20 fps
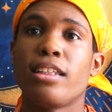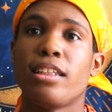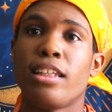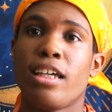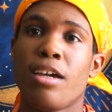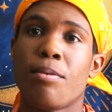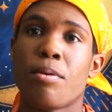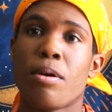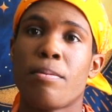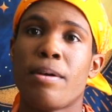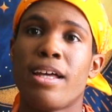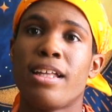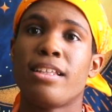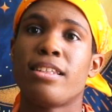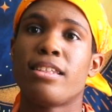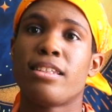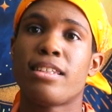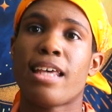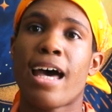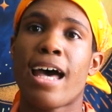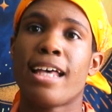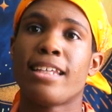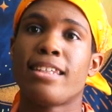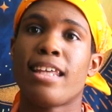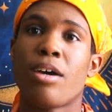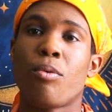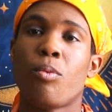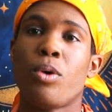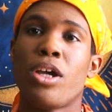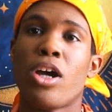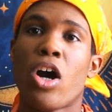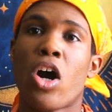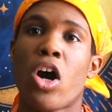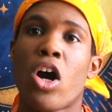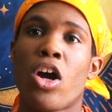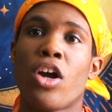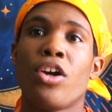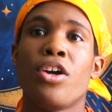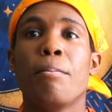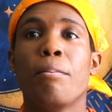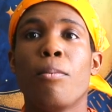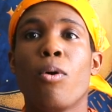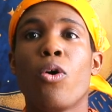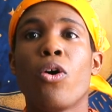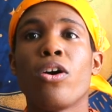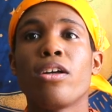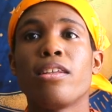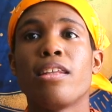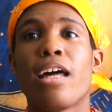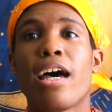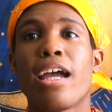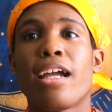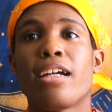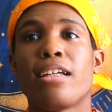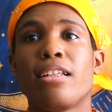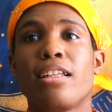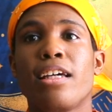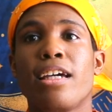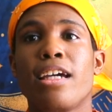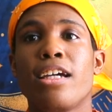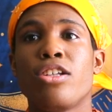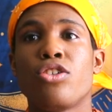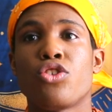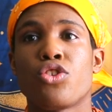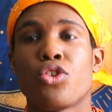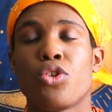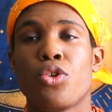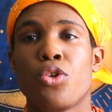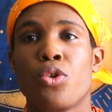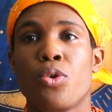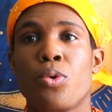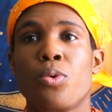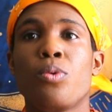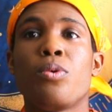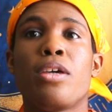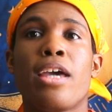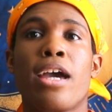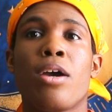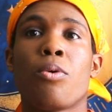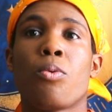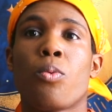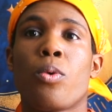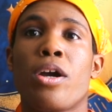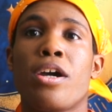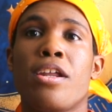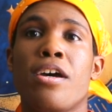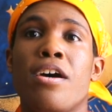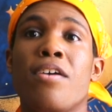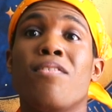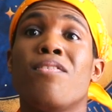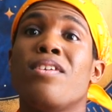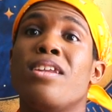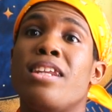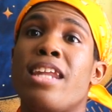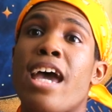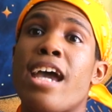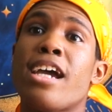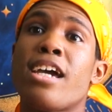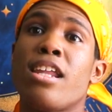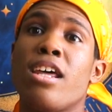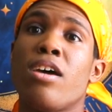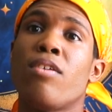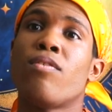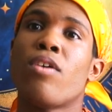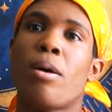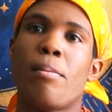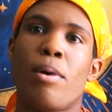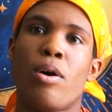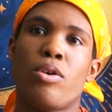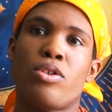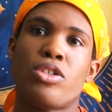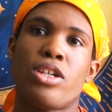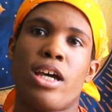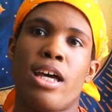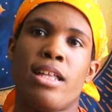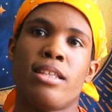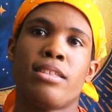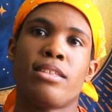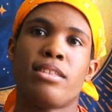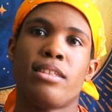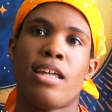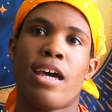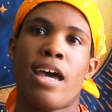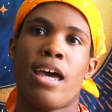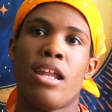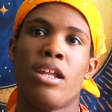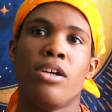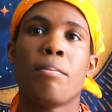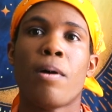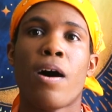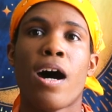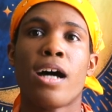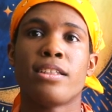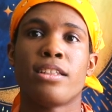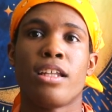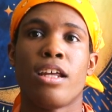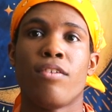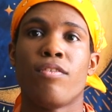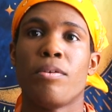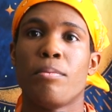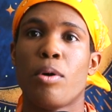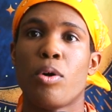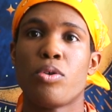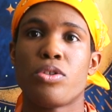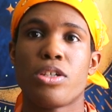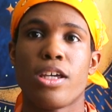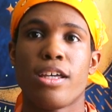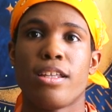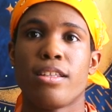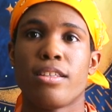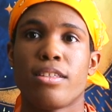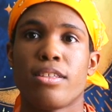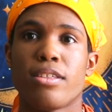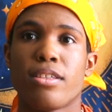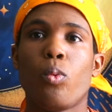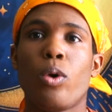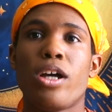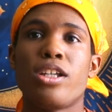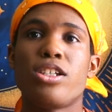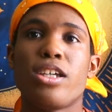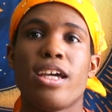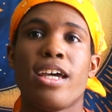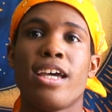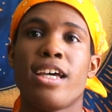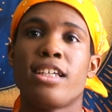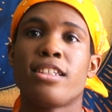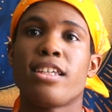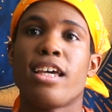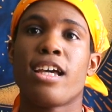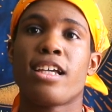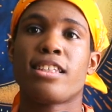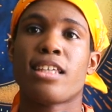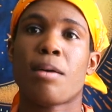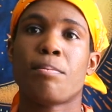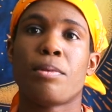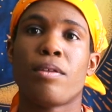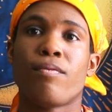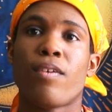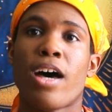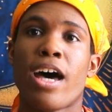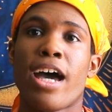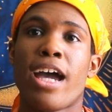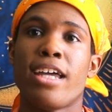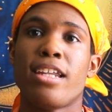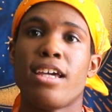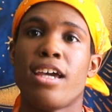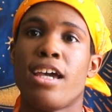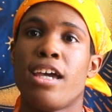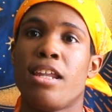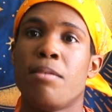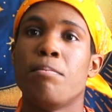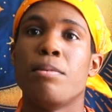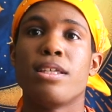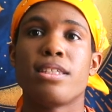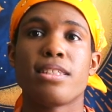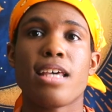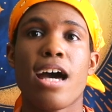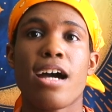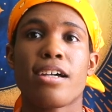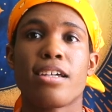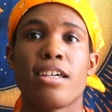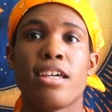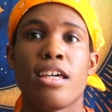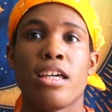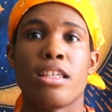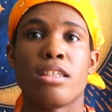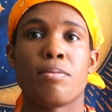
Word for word: Lieberman says that we are more likely to get rid of negative emotions than positive emotions, which is exemplified in Misaki